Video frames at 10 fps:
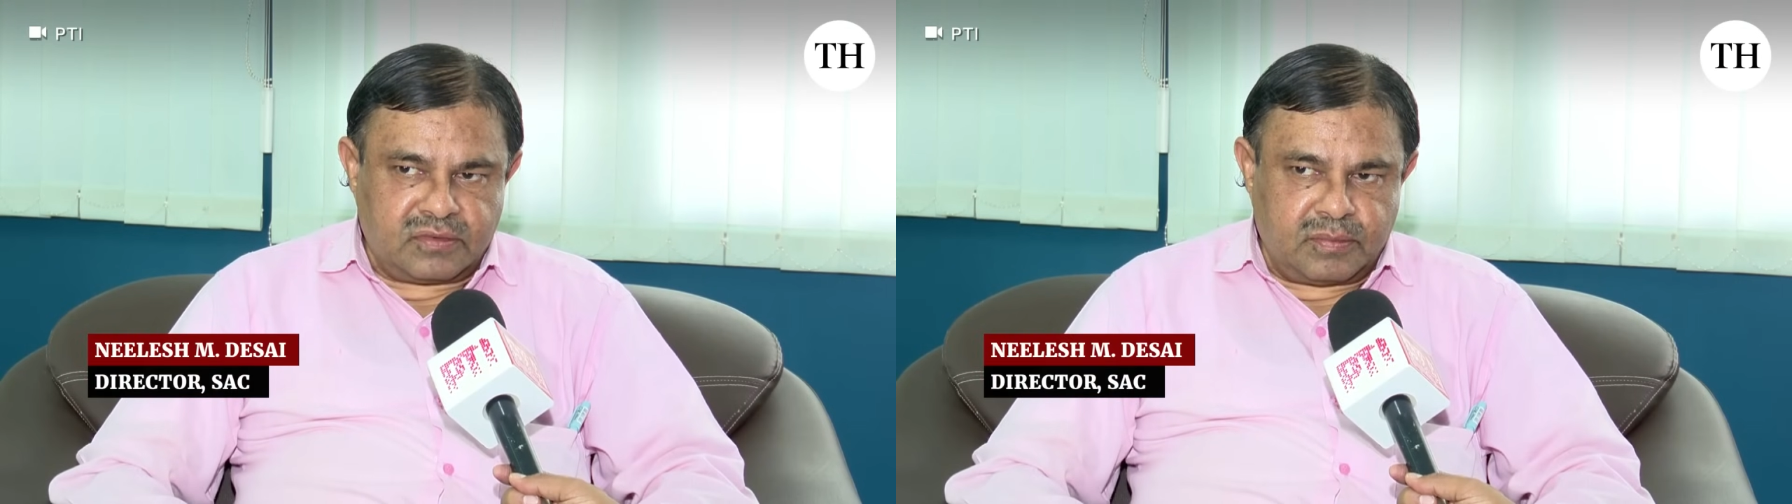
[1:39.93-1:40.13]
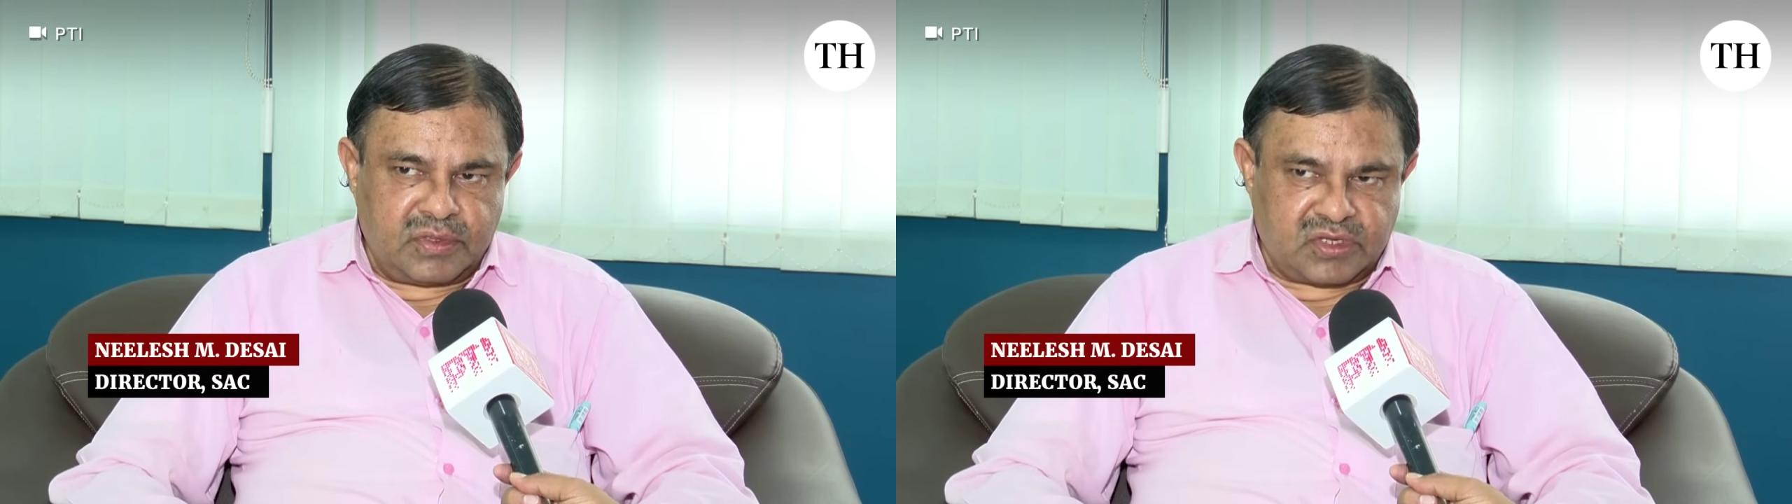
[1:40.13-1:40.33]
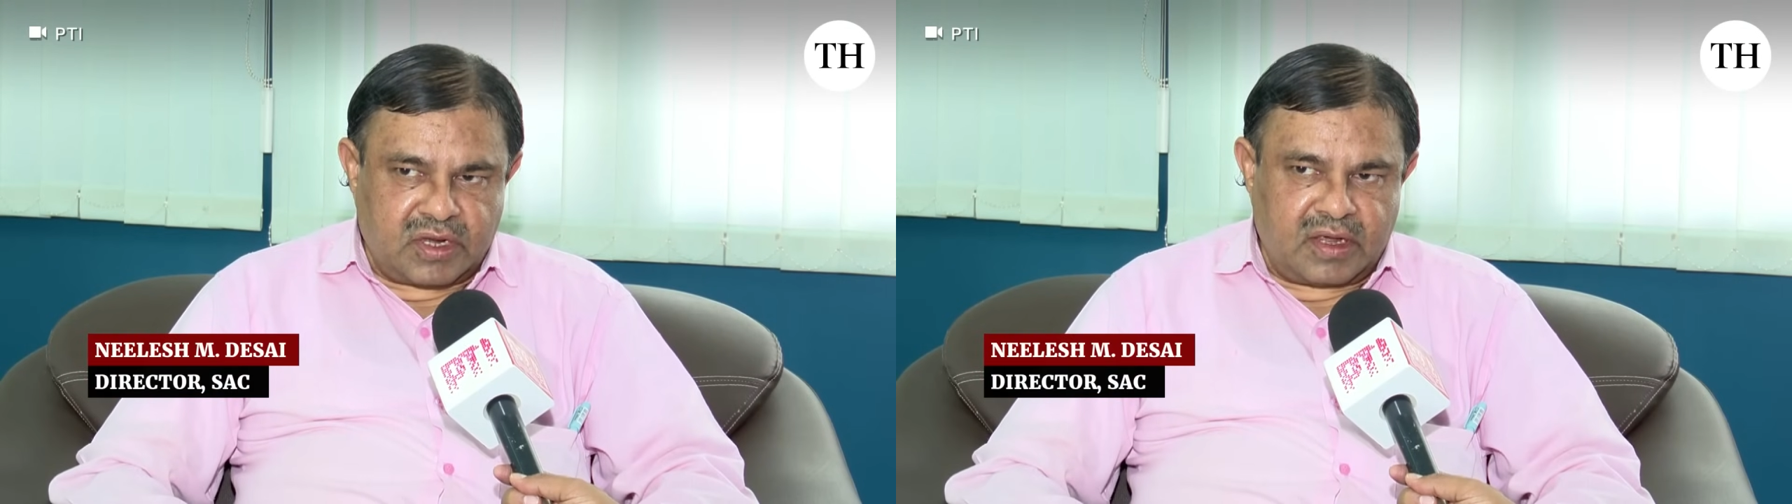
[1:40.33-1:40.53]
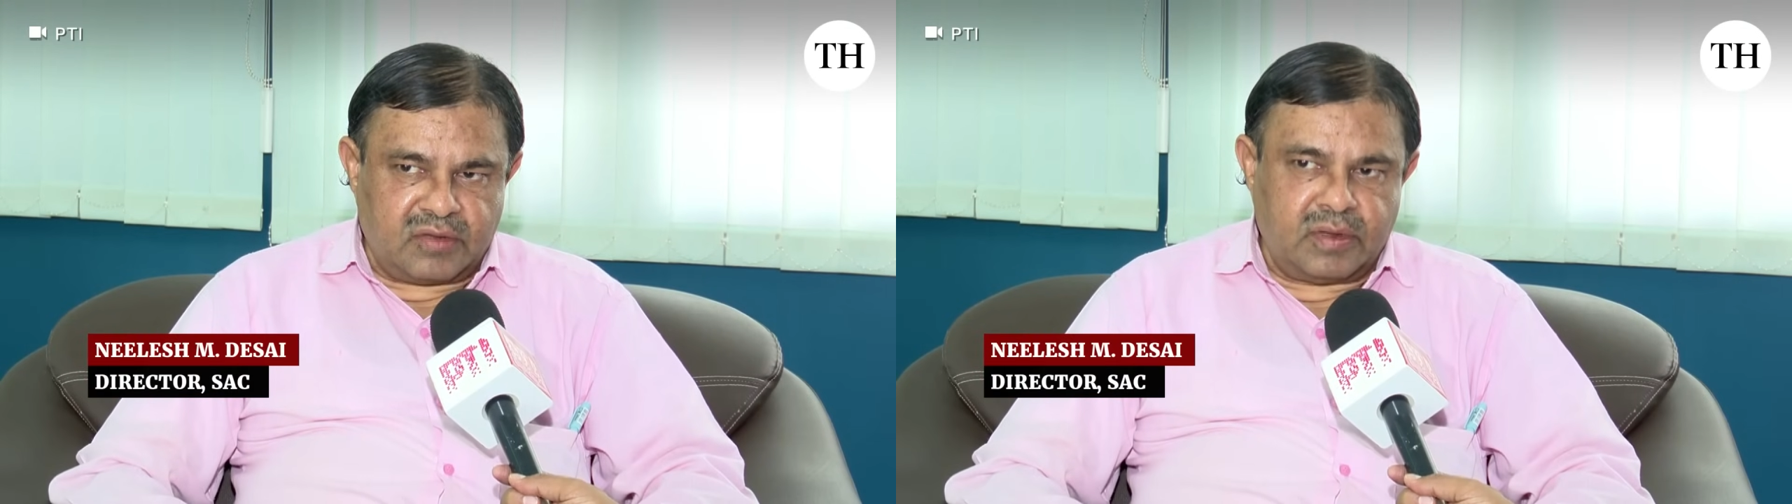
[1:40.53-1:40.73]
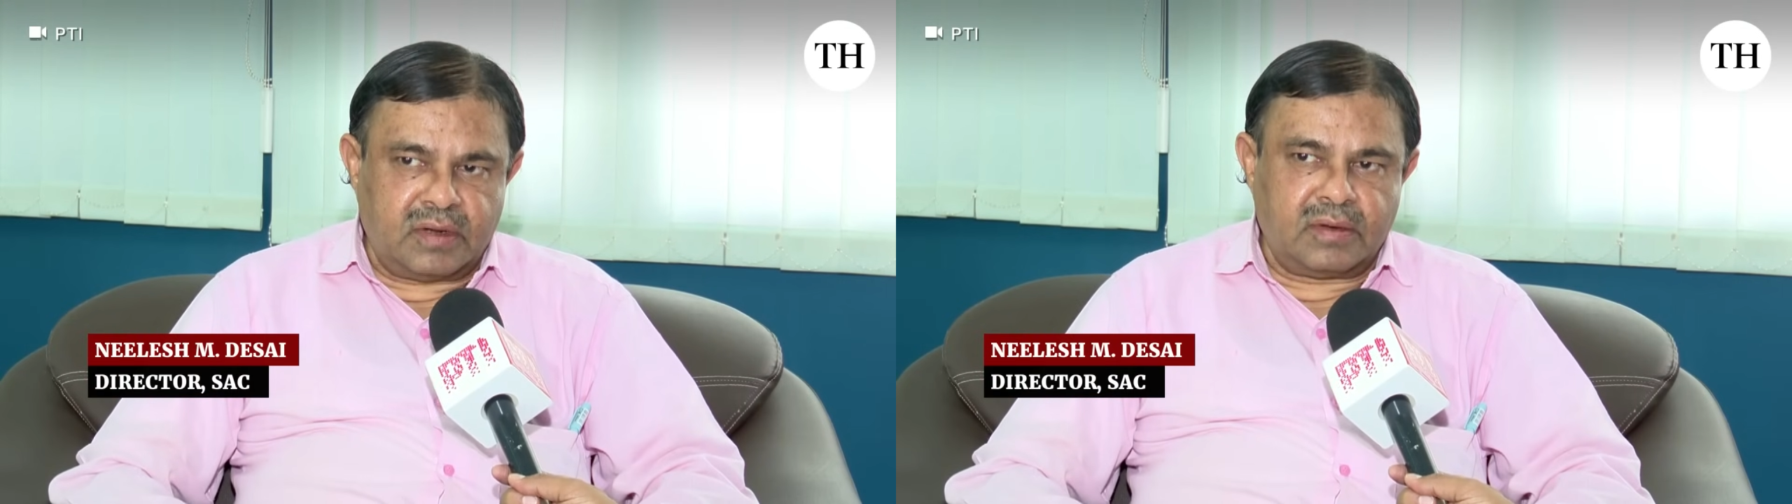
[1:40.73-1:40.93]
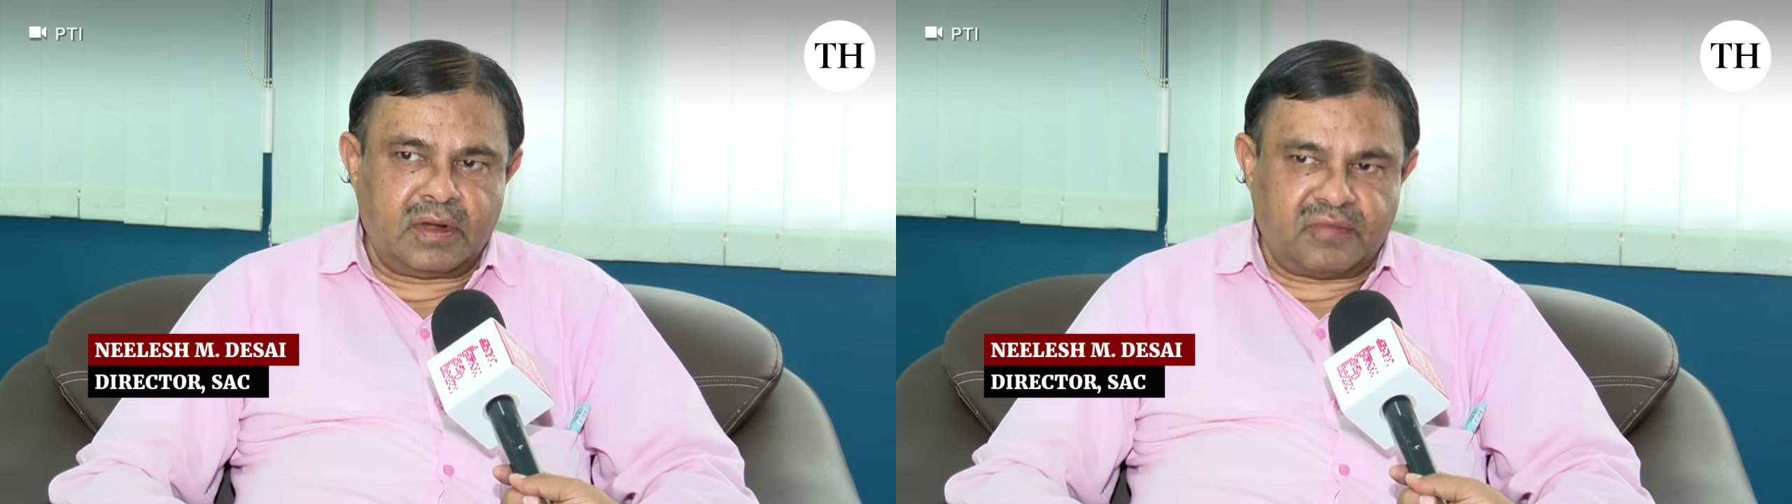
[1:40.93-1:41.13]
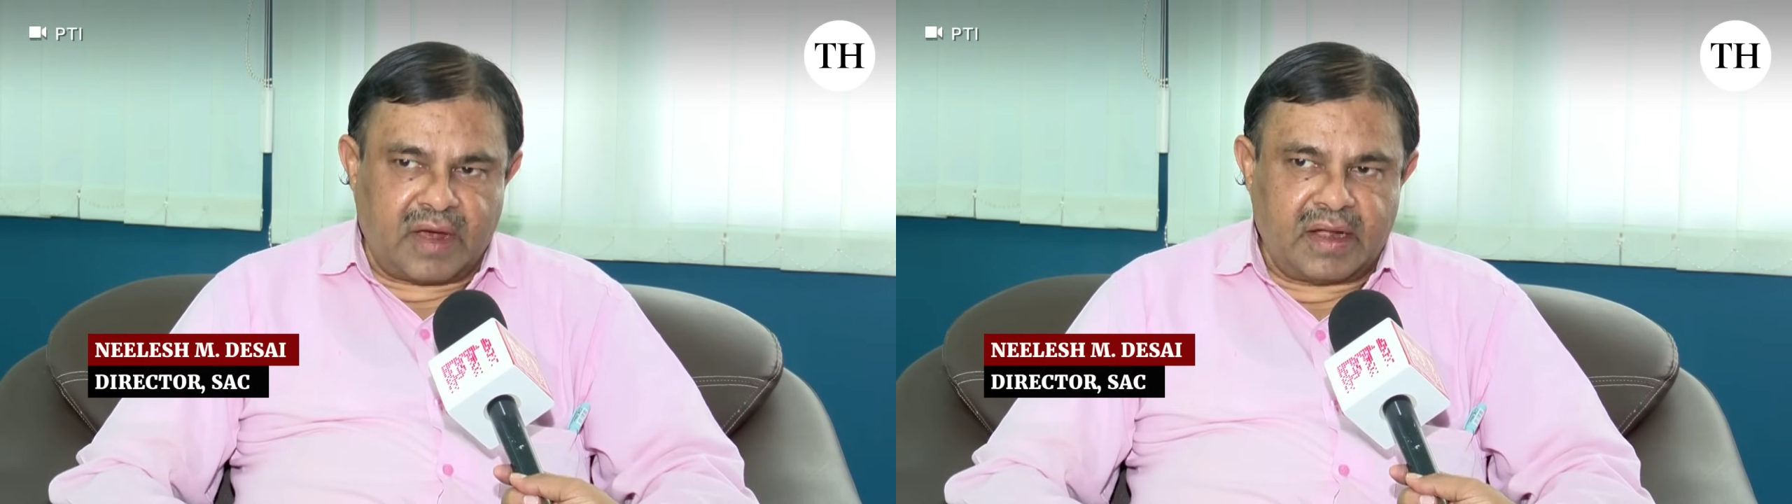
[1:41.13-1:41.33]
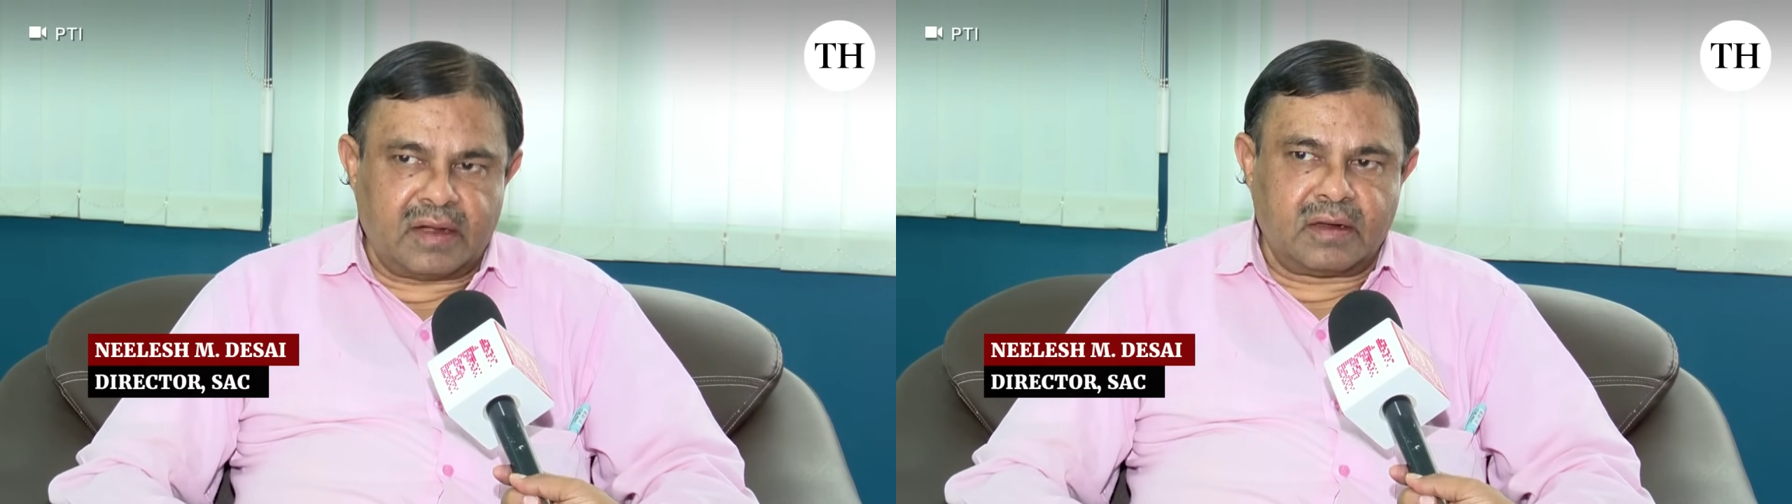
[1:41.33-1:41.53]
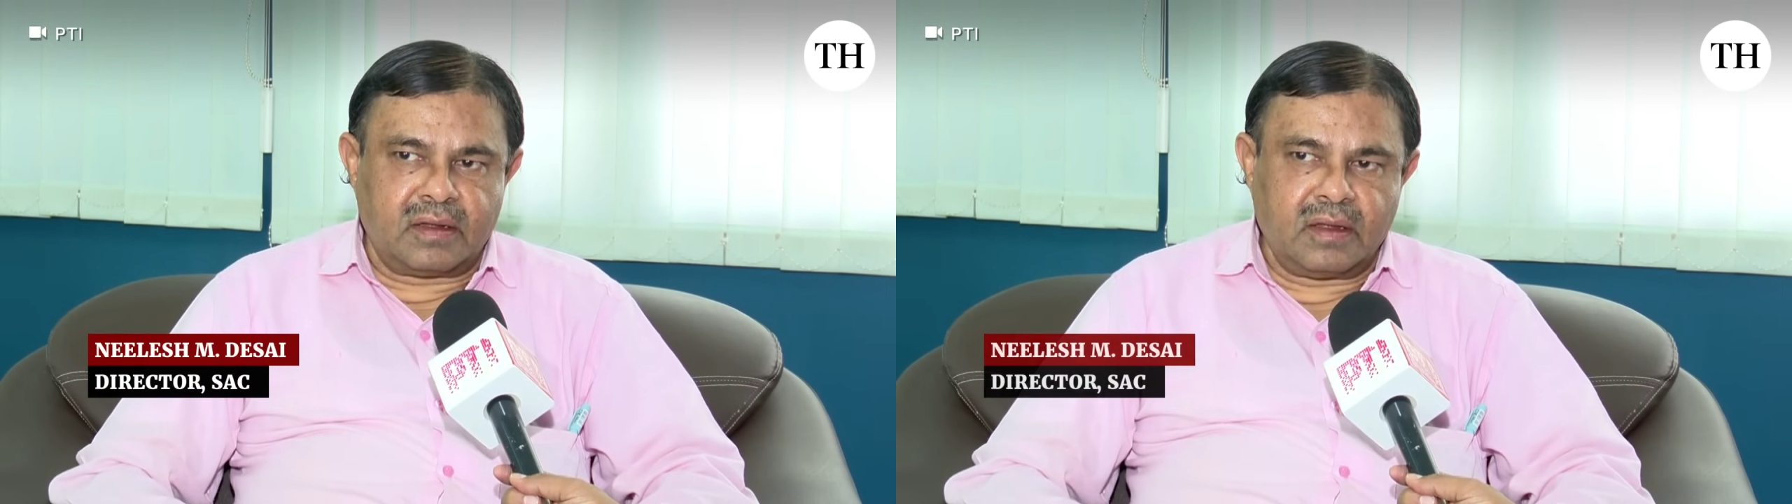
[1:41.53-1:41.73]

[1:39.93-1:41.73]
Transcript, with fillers: mission has been defined